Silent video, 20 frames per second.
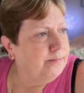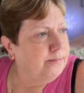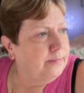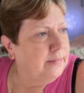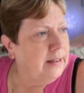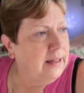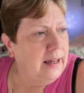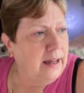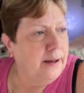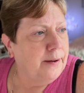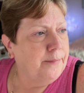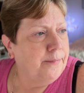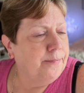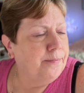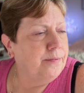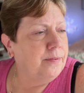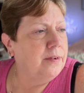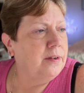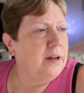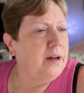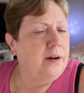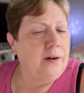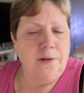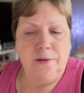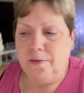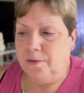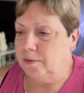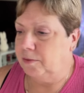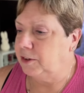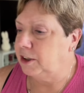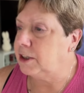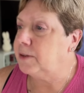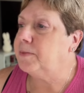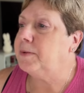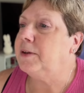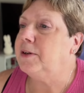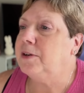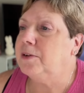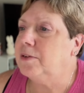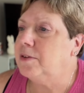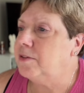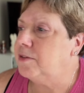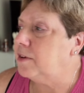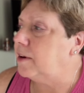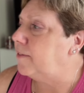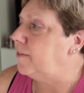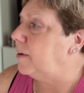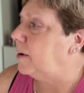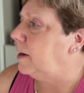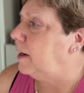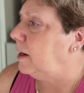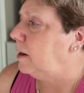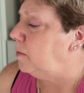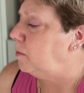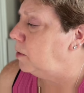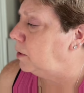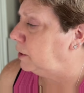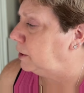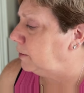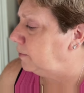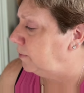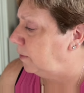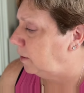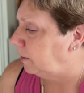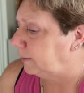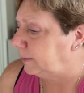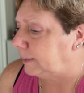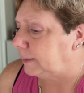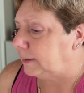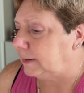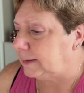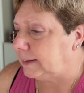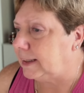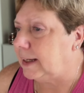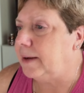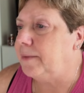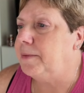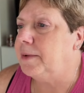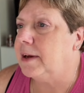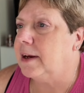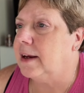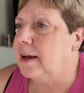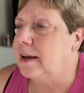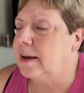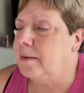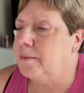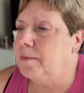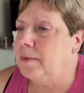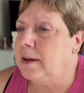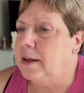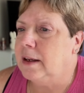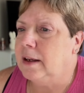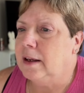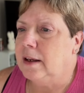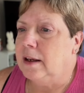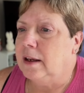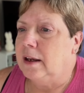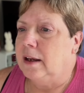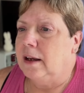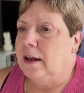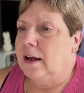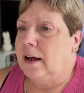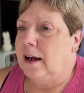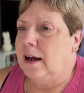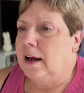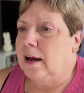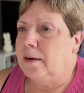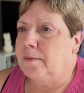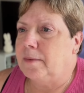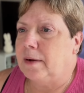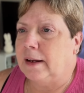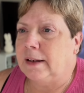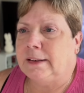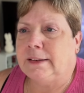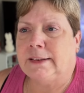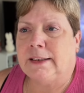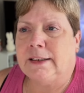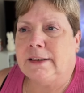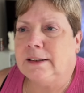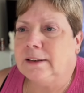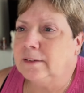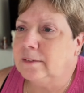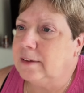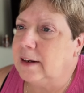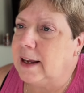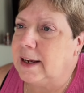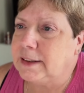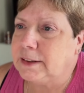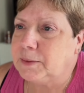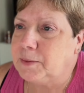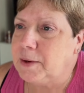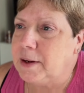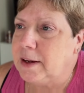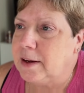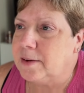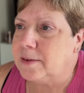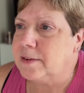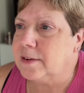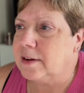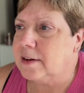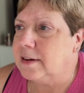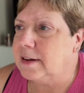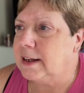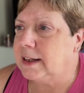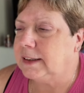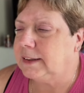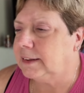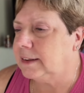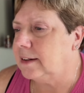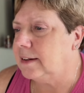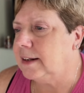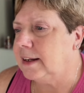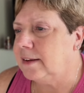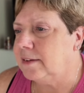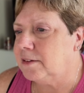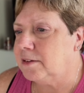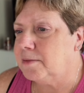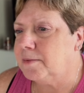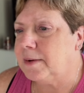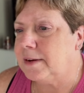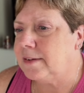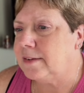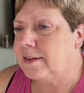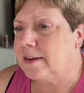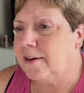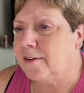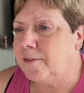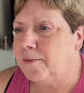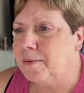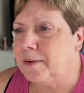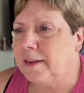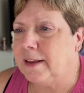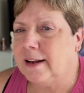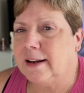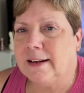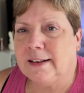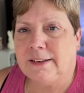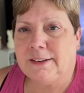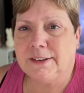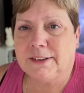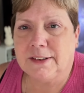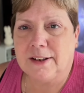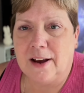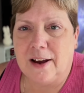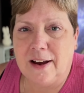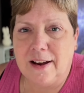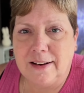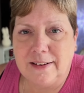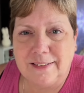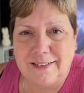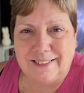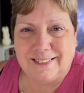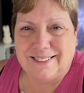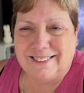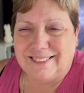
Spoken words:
Yeah, so just been doing stuff on here, watching vlogs at the same time. I said last week I was going to take Sundays to myself, but then I just can't.